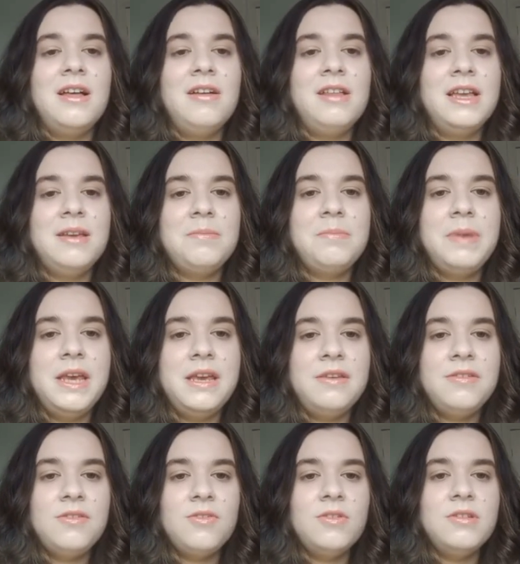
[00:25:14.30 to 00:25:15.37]
like
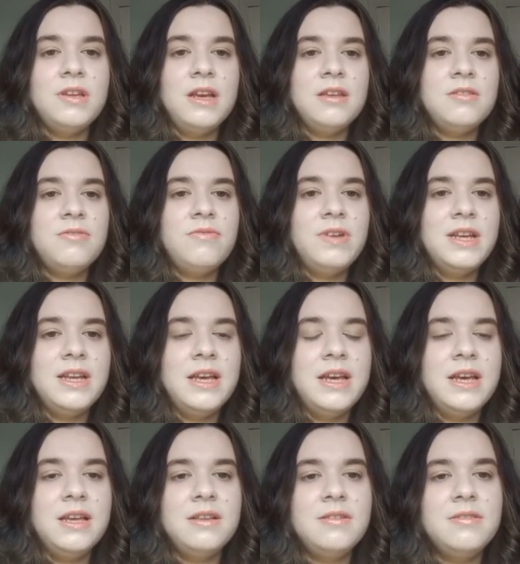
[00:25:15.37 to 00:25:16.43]
based on this
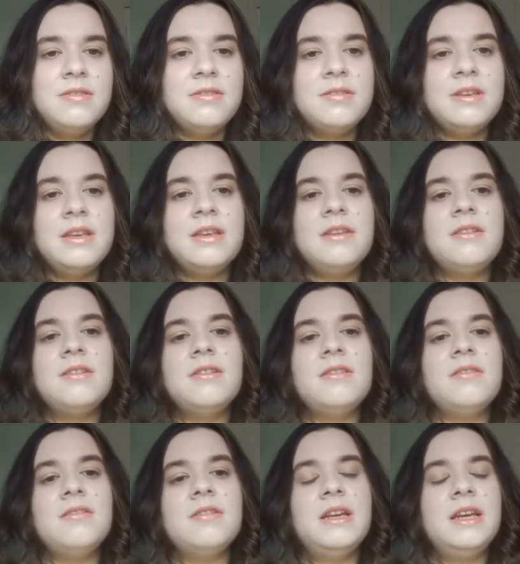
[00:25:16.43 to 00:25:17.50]
vintage
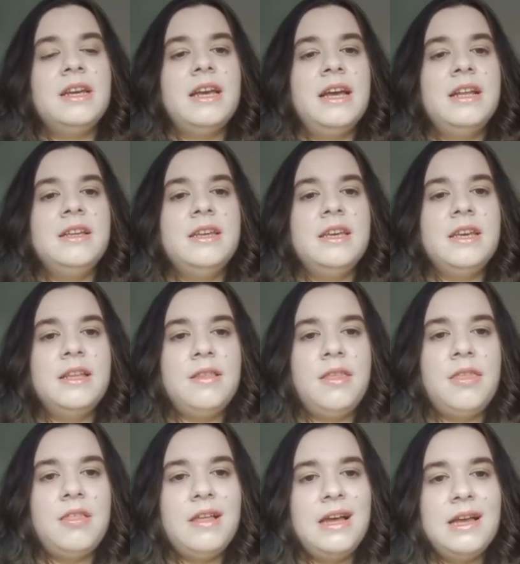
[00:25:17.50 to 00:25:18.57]
like Indian
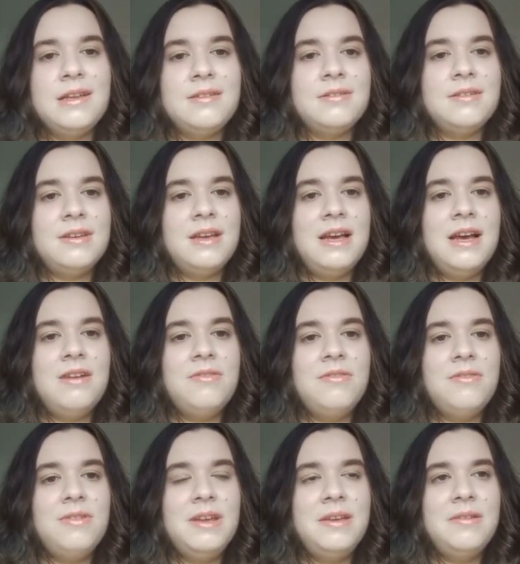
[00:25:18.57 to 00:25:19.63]
slash
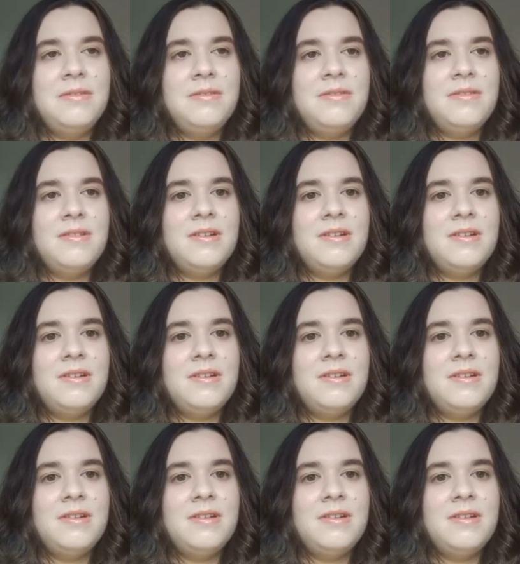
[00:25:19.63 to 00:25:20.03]
Iraqi